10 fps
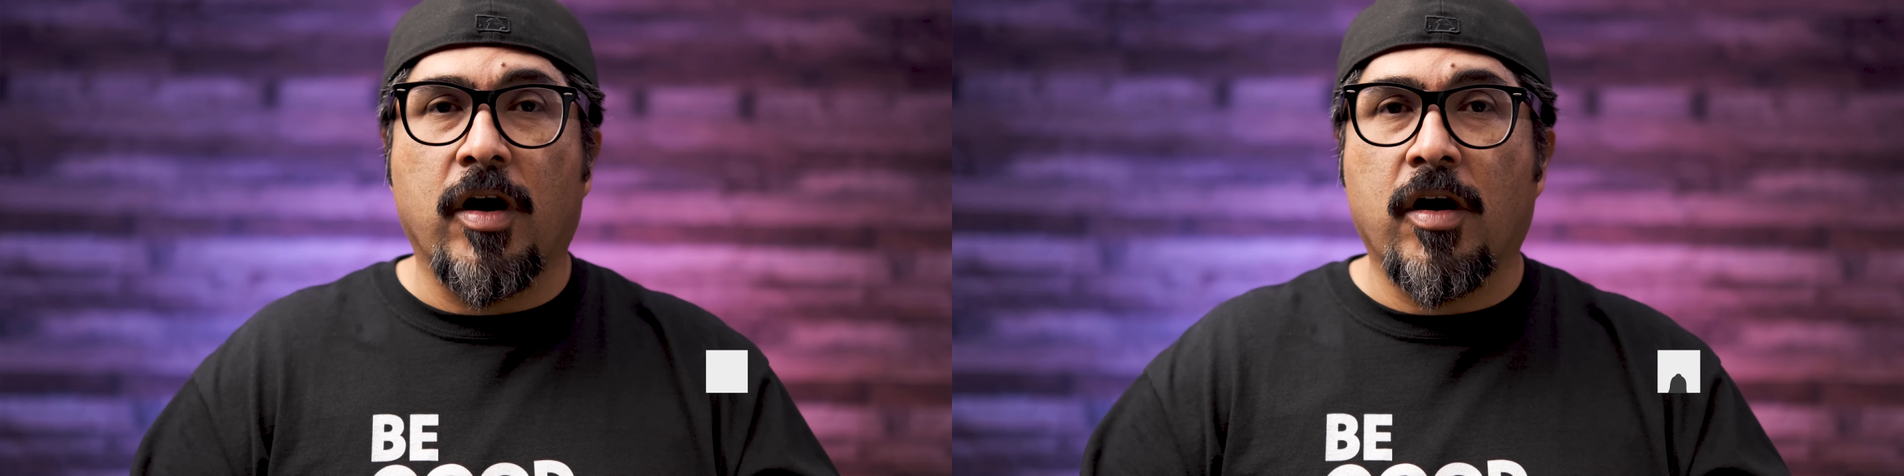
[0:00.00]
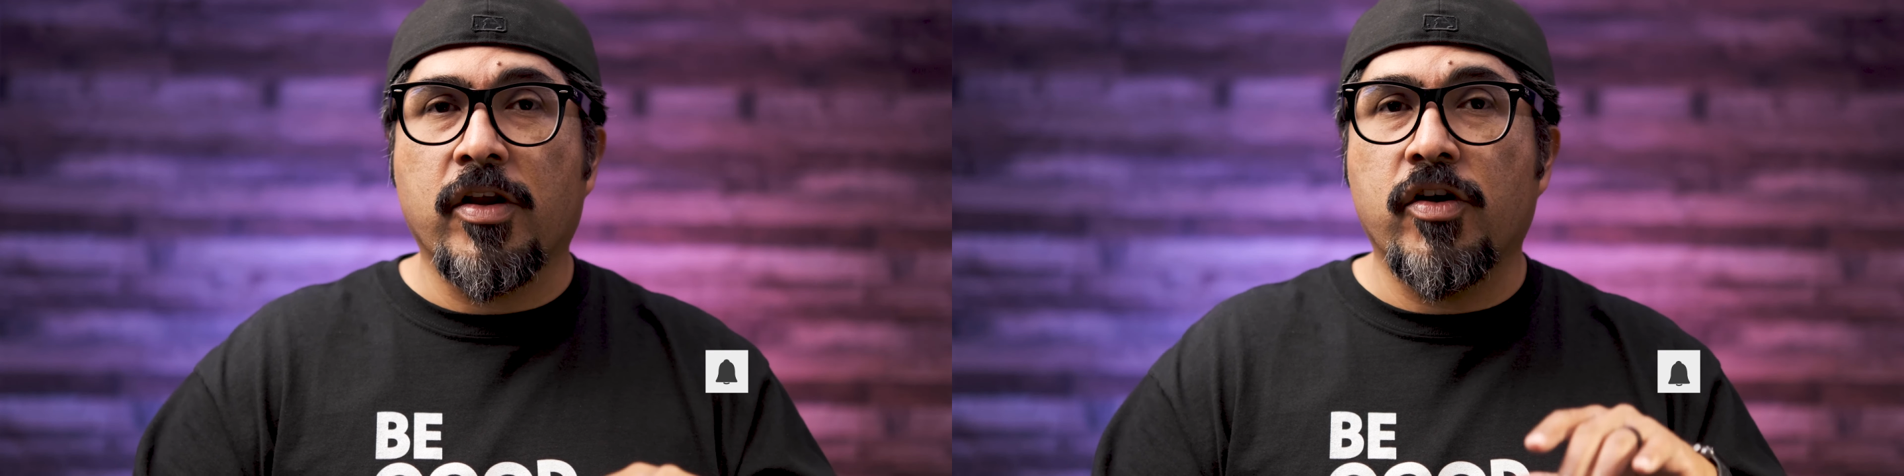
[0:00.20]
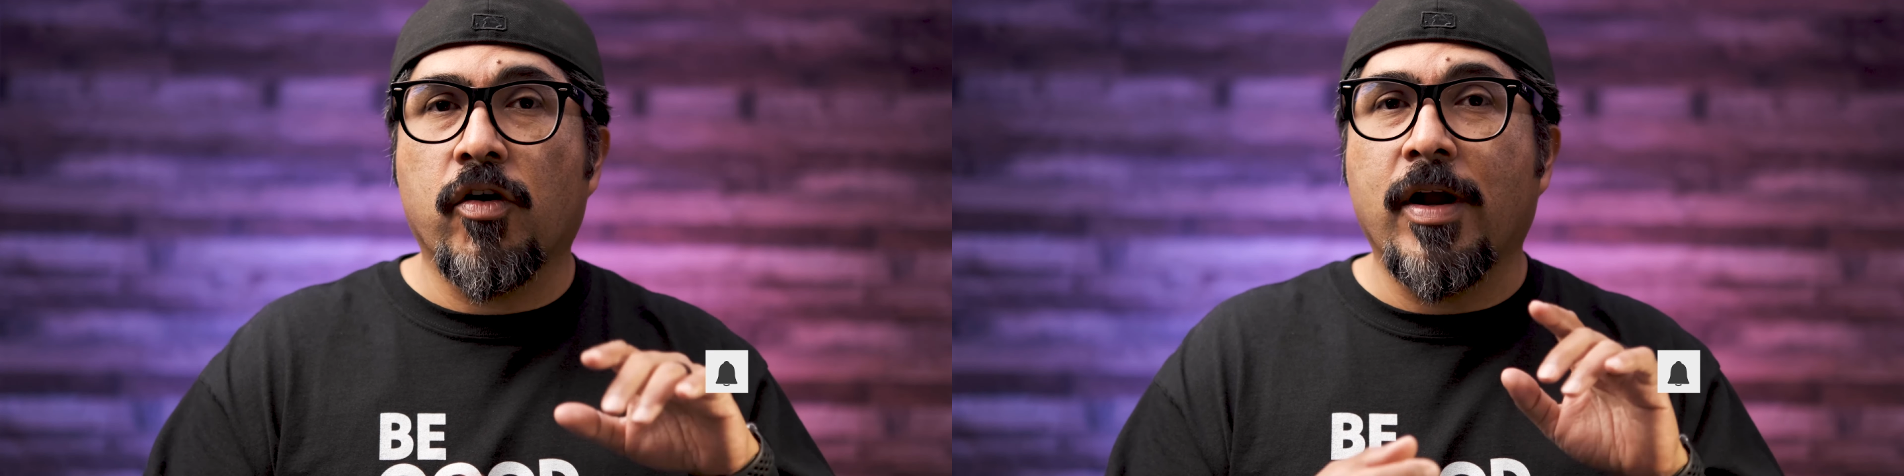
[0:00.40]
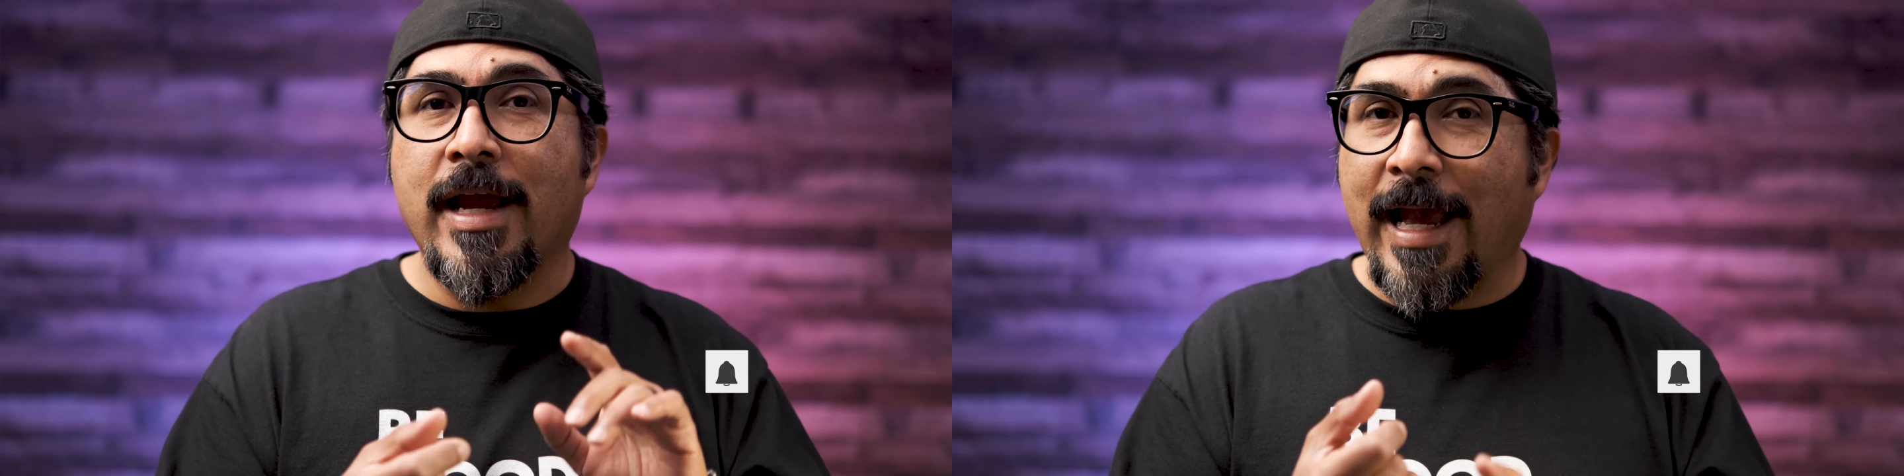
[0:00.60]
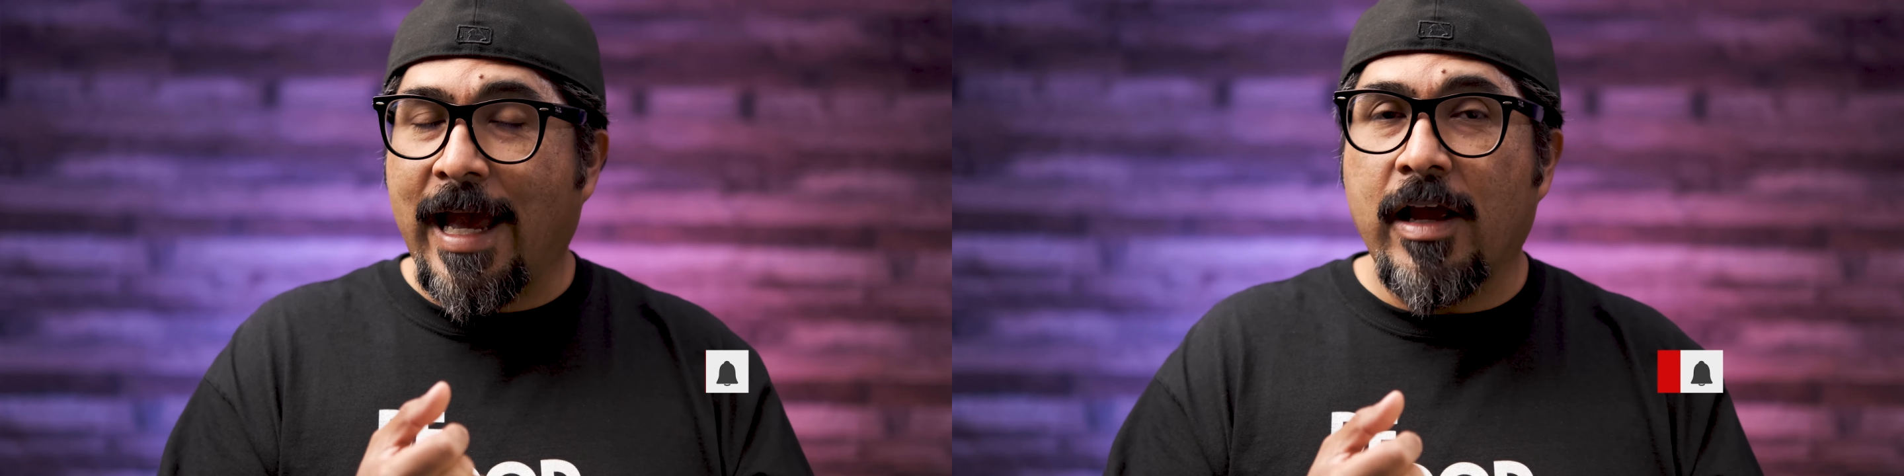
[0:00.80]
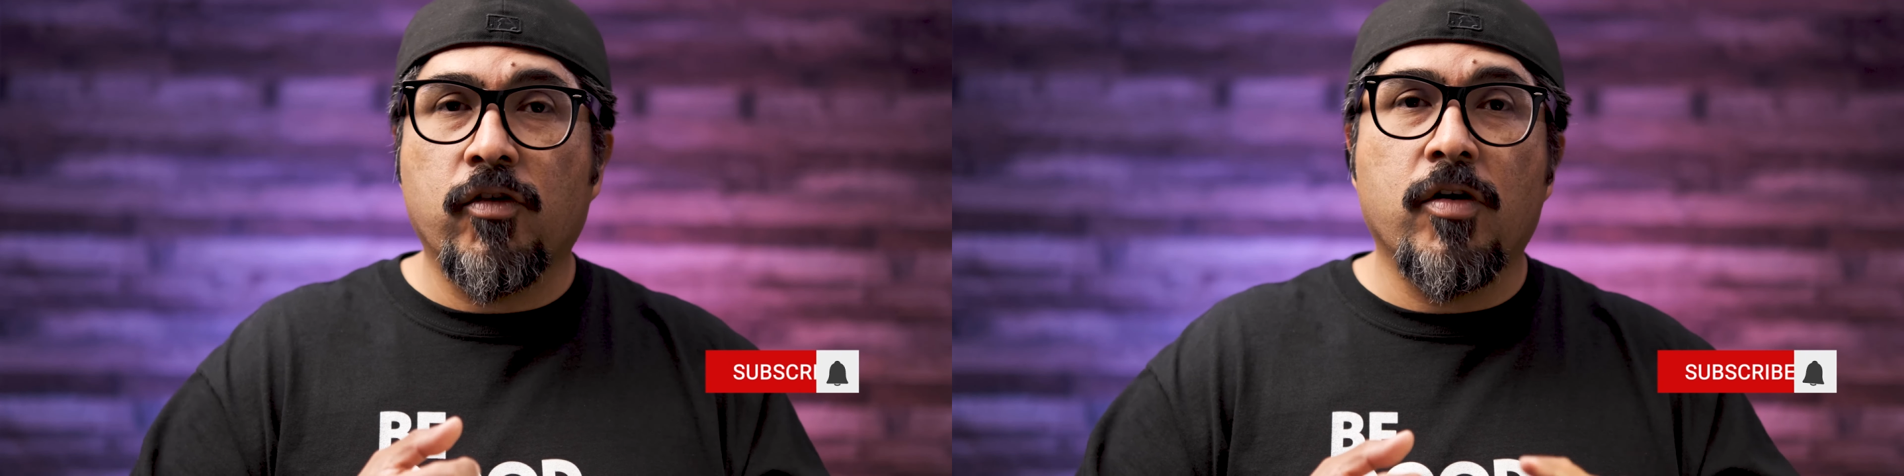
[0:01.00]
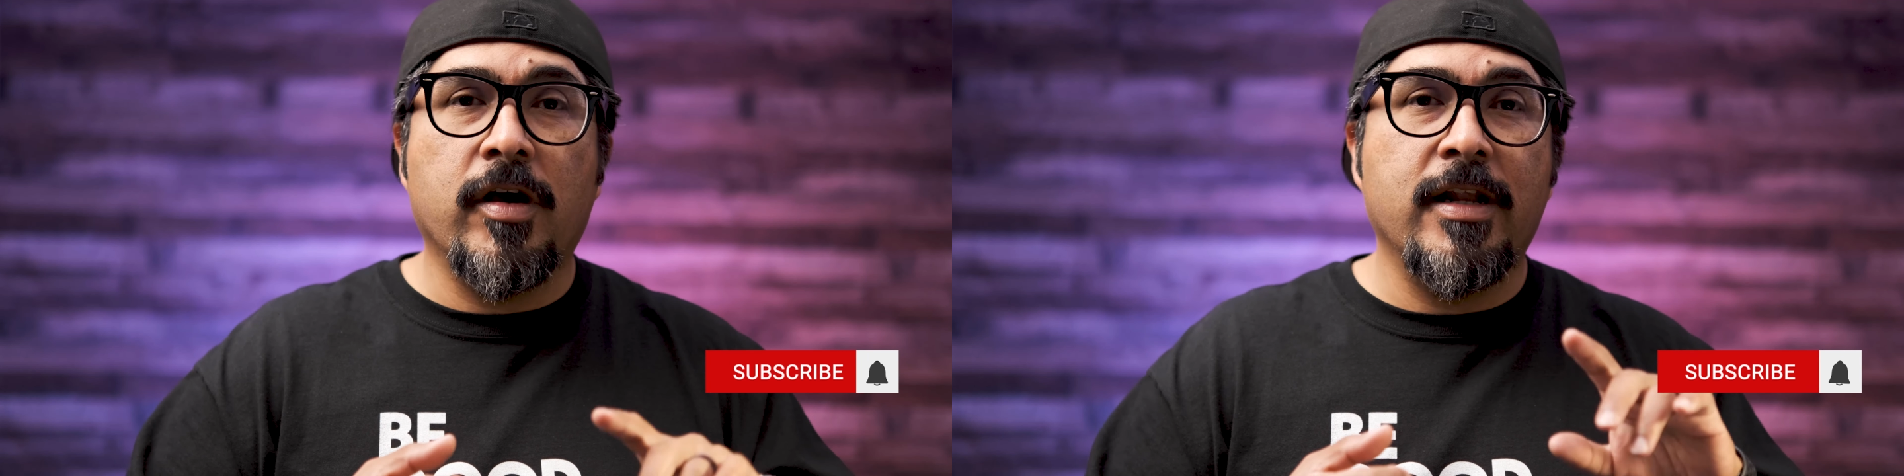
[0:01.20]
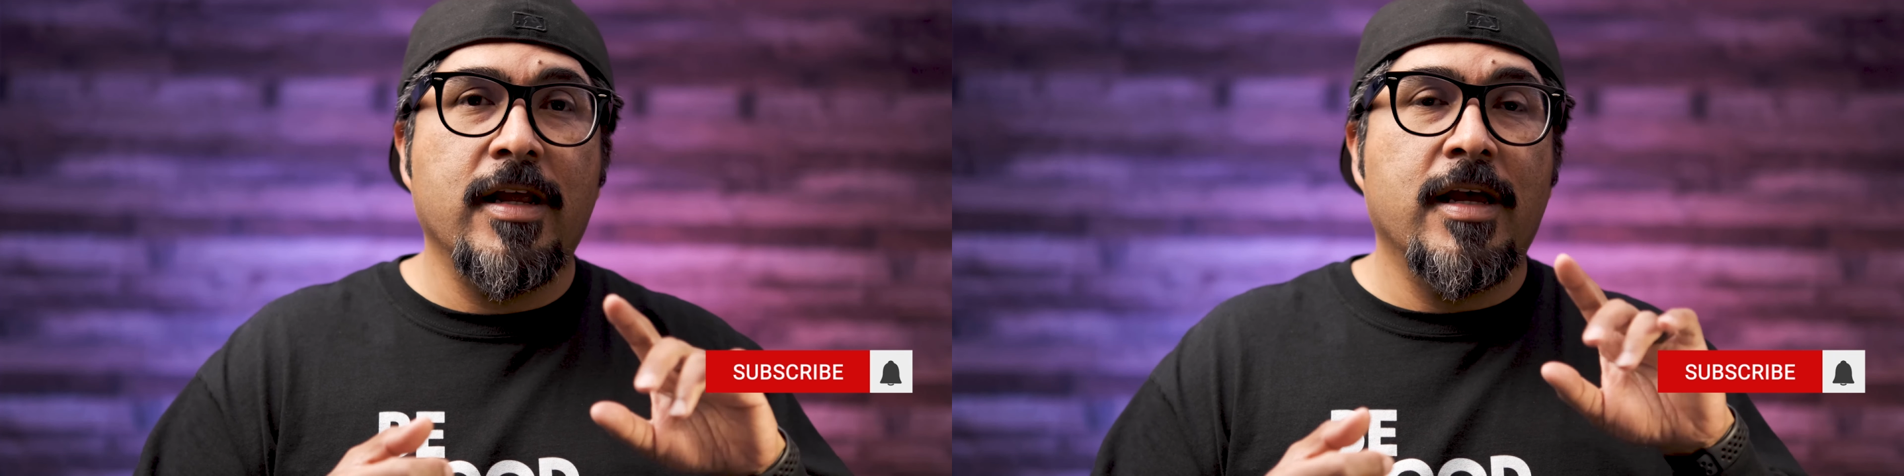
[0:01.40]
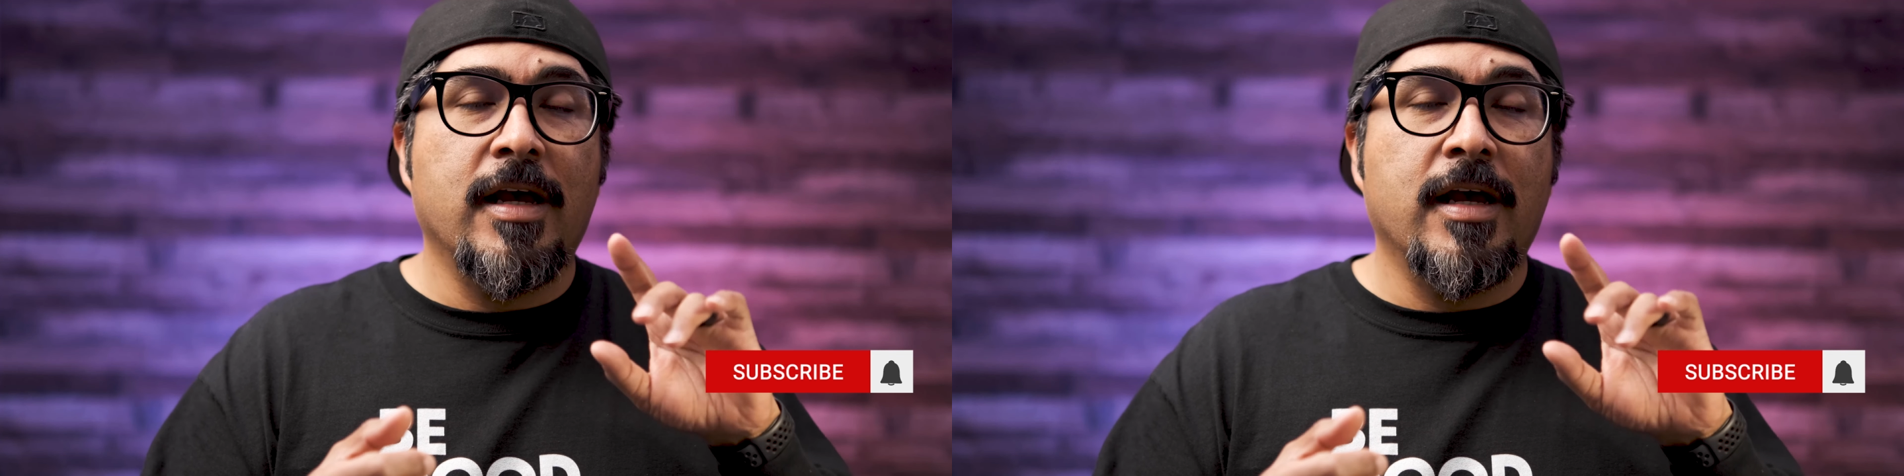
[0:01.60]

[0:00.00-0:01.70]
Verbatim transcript: on your Android,